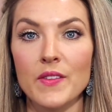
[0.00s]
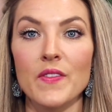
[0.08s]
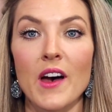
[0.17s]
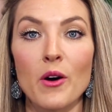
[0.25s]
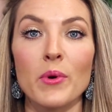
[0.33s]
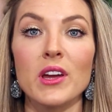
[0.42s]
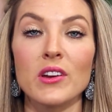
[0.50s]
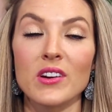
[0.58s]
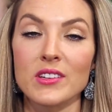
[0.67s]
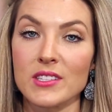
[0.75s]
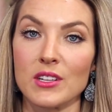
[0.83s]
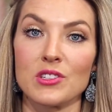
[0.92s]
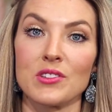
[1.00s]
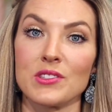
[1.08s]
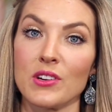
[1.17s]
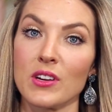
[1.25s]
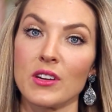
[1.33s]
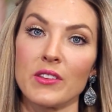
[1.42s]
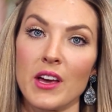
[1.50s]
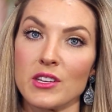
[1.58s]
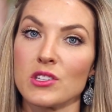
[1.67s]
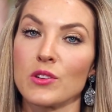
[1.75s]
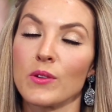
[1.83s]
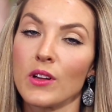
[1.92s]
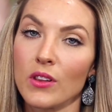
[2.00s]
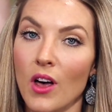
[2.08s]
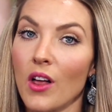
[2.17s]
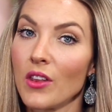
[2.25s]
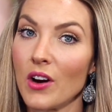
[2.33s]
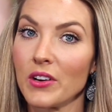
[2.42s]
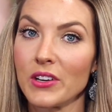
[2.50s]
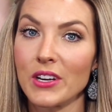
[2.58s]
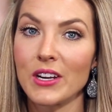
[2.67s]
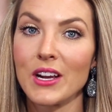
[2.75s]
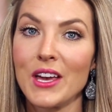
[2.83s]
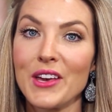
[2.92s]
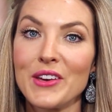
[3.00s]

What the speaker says: and that way your extensions are gonna last you a lot longer.